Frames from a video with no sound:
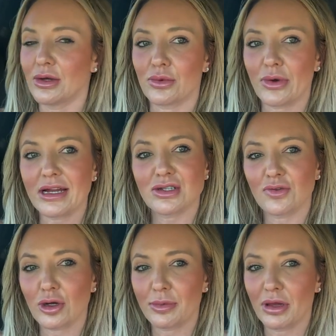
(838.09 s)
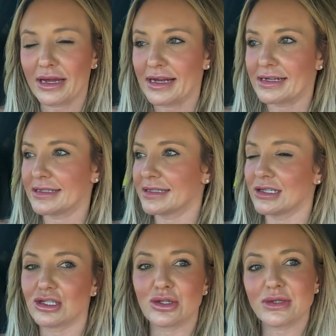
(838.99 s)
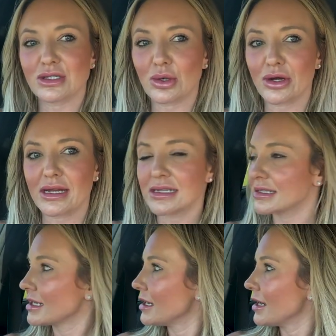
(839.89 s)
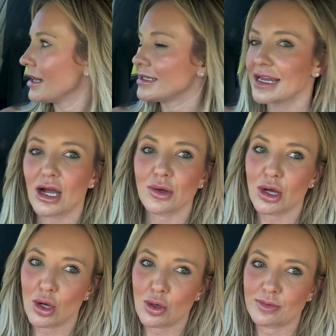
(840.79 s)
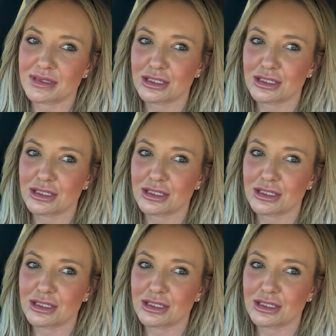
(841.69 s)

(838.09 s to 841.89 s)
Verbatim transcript: ranch floor plans, two stories, townhomes,